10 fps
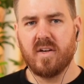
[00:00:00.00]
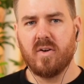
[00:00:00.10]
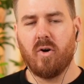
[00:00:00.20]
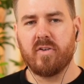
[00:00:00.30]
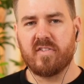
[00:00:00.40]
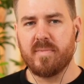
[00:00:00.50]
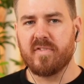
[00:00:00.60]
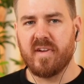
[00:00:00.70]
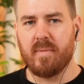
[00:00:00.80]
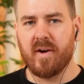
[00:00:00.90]
or
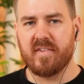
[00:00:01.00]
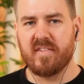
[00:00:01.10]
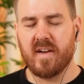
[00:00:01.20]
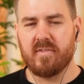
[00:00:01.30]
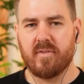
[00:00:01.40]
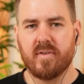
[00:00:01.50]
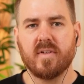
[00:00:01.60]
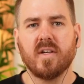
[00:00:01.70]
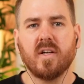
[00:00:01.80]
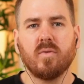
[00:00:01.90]
distribution networks in general,
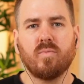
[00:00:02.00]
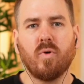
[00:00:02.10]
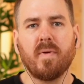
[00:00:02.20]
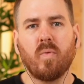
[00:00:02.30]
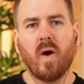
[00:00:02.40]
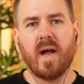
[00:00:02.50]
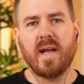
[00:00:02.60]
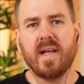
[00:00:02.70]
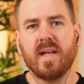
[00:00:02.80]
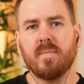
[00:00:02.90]
will be
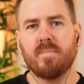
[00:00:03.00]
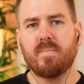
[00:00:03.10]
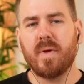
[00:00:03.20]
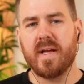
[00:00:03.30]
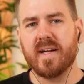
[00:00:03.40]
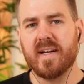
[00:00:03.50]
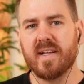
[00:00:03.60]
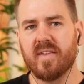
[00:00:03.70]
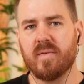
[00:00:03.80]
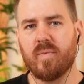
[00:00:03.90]
way
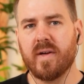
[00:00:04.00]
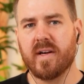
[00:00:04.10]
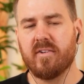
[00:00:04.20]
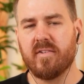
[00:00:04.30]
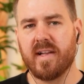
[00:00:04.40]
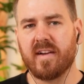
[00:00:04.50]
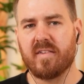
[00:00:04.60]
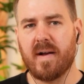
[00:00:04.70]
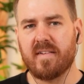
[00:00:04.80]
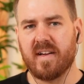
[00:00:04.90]
bigger than we're currently
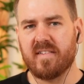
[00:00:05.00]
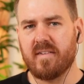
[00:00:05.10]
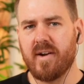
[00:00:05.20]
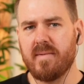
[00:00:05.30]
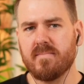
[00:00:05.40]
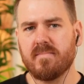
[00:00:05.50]
expecting. Is that right?